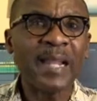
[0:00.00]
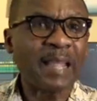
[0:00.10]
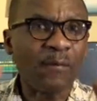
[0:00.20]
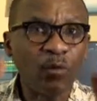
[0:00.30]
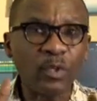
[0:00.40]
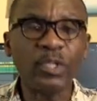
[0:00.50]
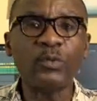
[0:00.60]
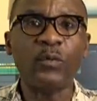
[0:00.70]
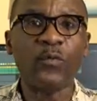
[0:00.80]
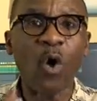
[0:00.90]
that I've
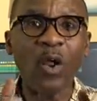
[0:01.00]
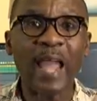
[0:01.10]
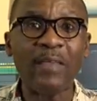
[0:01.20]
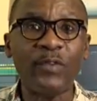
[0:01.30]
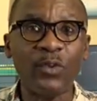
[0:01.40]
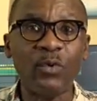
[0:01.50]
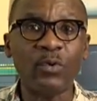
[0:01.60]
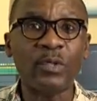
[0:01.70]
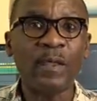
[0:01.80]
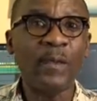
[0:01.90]
noticed with online
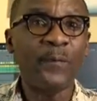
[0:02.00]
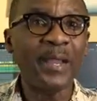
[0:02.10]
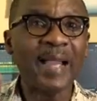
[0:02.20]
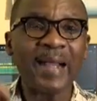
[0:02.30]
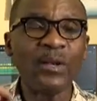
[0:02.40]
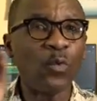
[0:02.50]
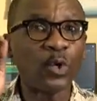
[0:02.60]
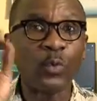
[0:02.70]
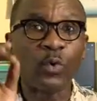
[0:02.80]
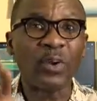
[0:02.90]
videos regarding
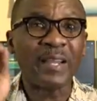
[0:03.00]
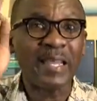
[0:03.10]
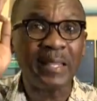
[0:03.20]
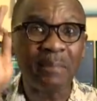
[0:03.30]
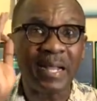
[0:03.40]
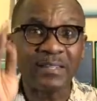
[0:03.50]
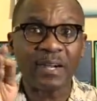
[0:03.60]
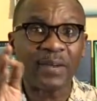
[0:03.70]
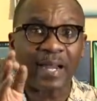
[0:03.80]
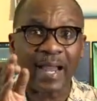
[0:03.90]
what we call the imaginary